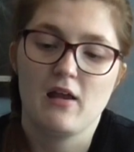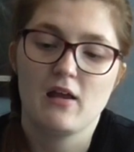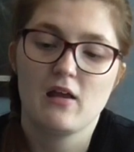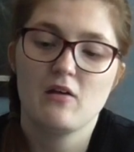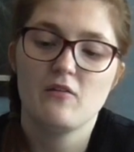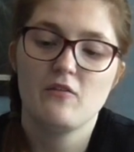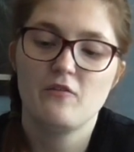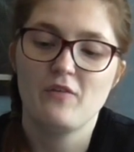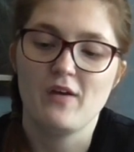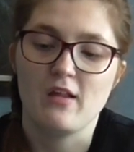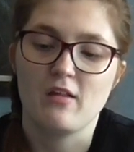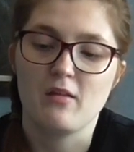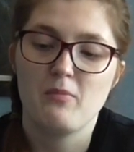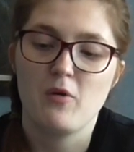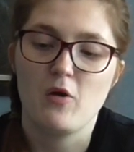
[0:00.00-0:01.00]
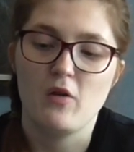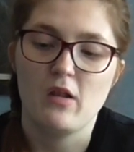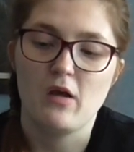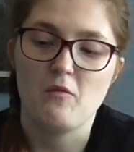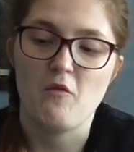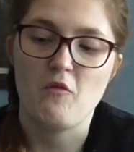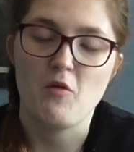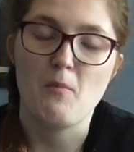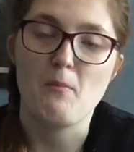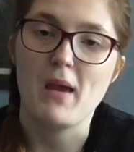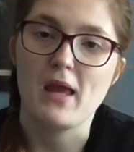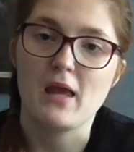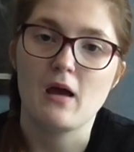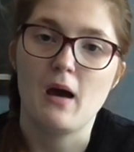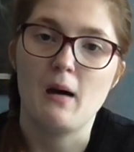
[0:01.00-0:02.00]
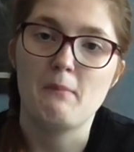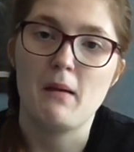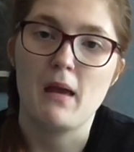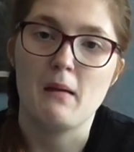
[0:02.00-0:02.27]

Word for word: like things to put like with your makeup